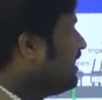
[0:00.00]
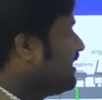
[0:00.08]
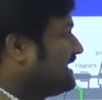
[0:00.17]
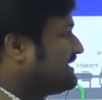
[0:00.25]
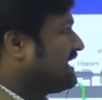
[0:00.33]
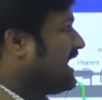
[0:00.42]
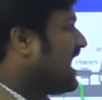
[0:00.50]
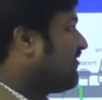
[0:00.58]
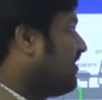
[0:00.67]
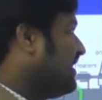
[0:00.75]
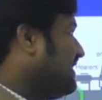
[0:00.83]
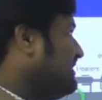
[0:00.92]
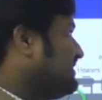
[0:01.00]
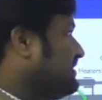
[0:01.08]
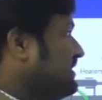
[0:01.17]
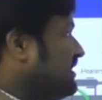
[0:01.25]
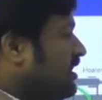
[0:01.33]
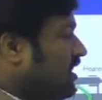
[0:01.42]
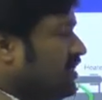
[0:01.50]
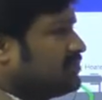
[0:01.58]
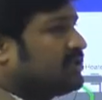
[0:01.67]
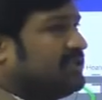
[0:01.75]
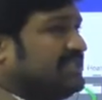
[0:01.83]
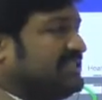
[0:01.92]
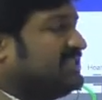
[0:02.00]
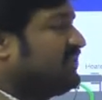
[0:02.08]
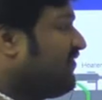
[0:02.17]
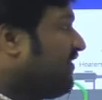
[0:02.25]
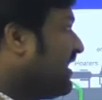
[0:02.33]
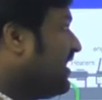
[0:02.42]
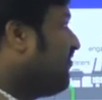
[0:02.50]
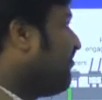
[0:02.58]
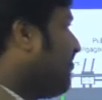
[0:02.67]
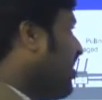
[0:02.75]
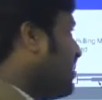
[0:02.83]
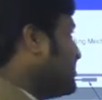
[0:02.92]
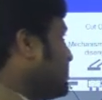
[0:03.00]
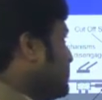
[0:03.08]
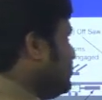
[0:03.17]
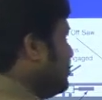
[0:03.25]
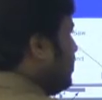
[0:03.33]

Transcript: Next, advantages. So this is very fast.